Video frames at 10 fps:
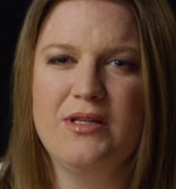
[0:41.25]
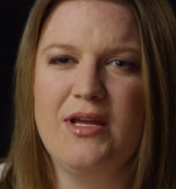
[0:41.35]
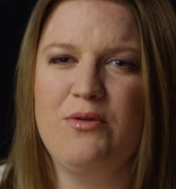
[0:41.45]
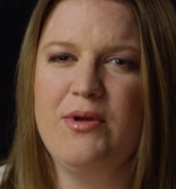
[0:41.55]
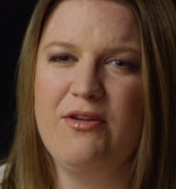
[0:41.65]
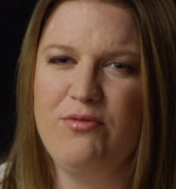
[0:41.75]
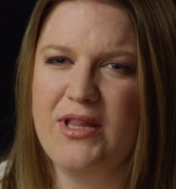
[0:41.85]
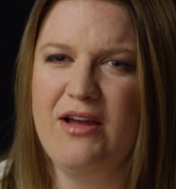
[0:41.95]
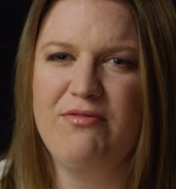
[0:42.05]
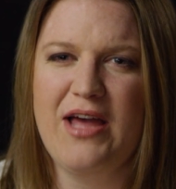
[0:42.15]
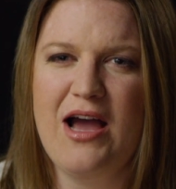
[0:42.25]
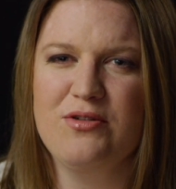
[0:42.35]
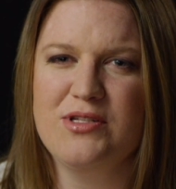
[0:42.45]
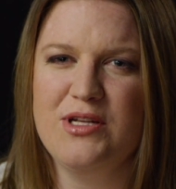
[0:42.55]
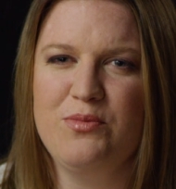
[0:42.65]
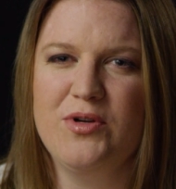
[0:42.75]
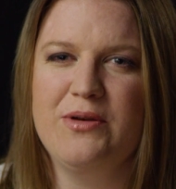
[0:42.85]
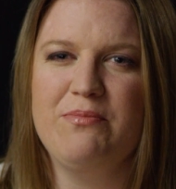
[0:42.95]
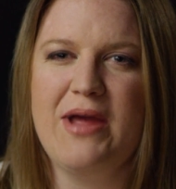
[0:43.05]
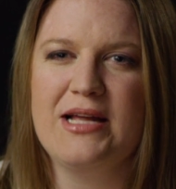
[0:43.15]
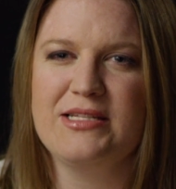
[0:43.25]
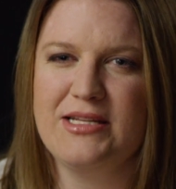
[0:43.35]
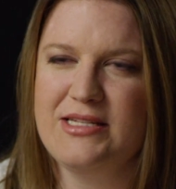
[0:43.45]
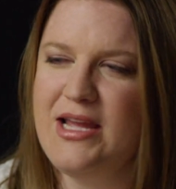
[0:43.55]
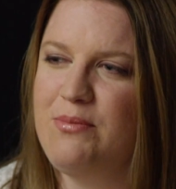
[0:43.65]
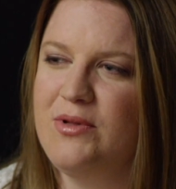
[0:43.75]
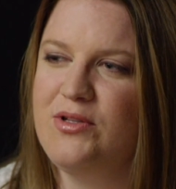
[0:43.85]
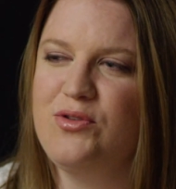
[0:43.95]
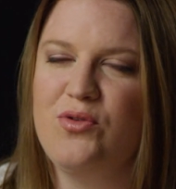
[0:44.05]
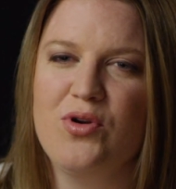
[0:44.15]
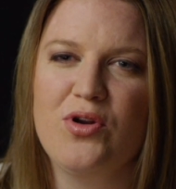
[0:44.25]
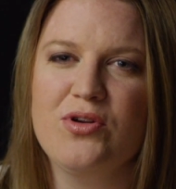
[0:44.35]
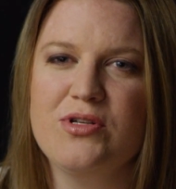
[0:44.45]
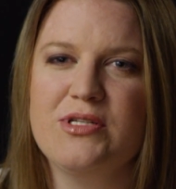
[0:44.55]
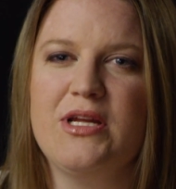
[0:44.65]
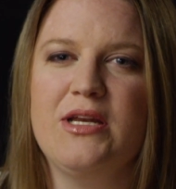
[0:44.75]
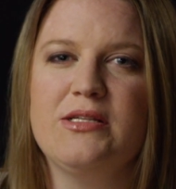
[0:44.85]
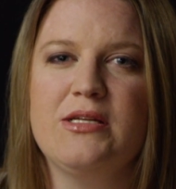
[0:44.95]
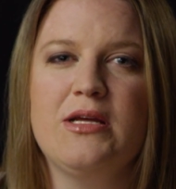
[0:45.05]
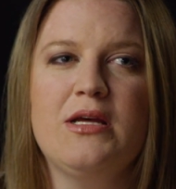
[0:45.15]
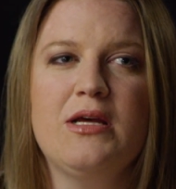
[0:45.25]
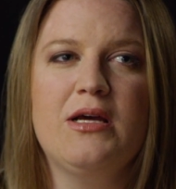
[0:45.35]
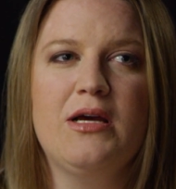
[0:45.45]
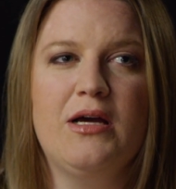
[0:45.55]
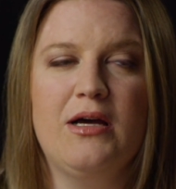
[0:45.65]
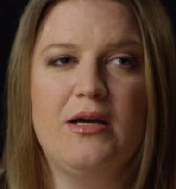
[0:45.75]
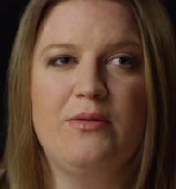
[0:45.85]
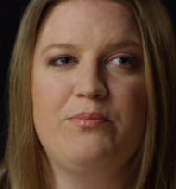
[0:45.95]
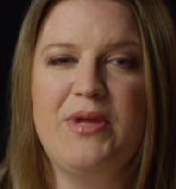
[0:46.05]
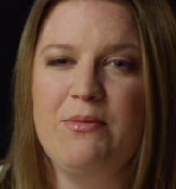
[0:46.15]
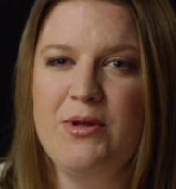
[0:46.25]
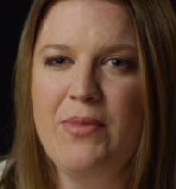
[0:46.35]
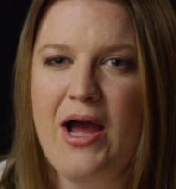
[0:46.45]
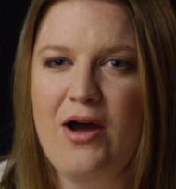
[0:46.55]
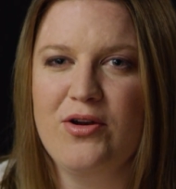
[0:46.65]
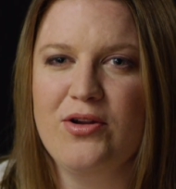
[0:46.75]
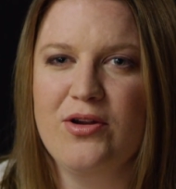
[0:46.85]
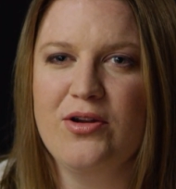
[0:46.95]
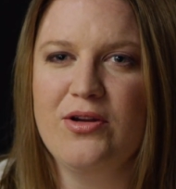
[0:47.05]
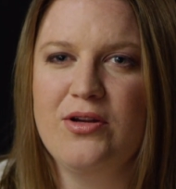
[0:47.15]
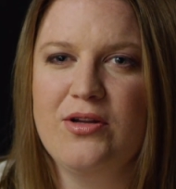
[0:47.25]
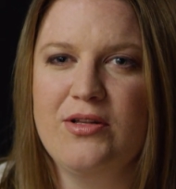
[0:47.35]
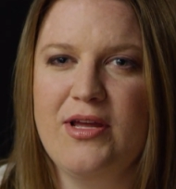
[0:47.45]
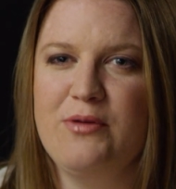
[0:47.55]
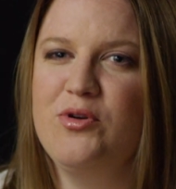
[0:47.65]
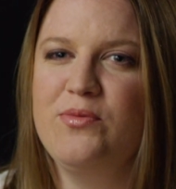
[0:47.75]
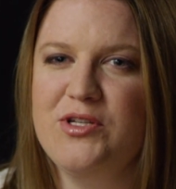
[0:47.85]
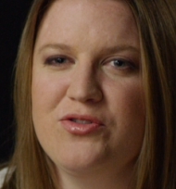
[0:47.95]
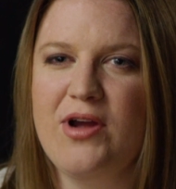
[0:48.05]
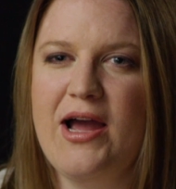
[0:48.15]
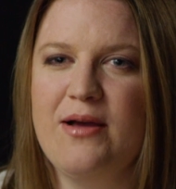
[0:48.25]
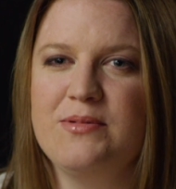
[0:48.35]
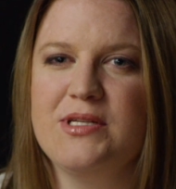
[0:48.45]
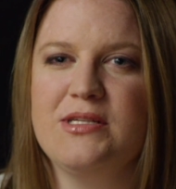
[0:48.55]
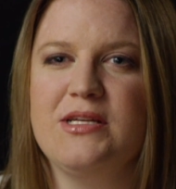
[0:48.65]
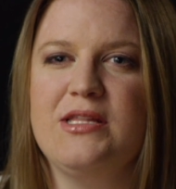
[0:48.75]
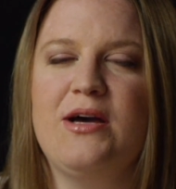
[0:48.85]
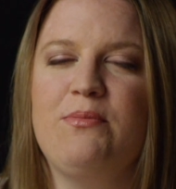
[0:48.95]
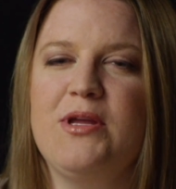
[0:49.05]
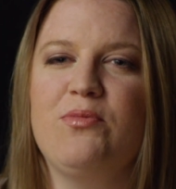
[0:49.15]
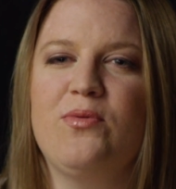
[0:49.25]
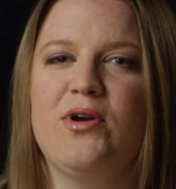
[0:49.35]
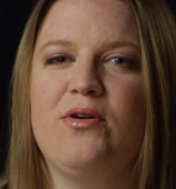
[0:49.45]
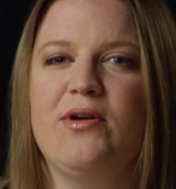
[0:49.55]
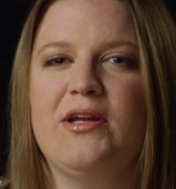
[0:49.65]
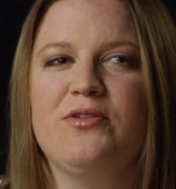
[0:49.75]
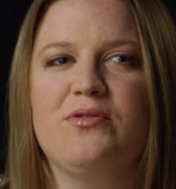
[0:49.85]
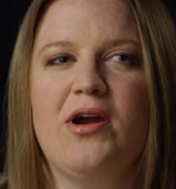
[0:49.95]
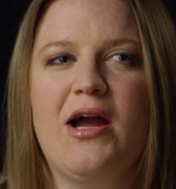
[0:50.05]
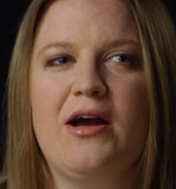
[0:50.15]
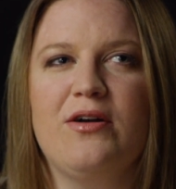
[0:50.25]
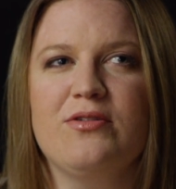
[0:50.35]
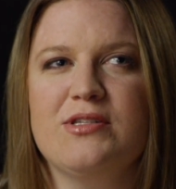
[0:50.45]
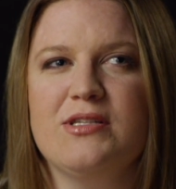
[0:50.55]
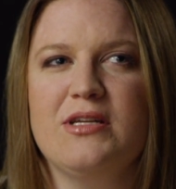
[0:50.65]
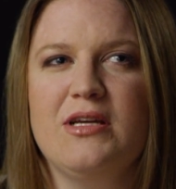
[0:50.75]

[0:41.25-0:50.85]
Like if we left the house, he'd put masking tape on the doors and baby powder, like booby traps, because he thought people were going into our house.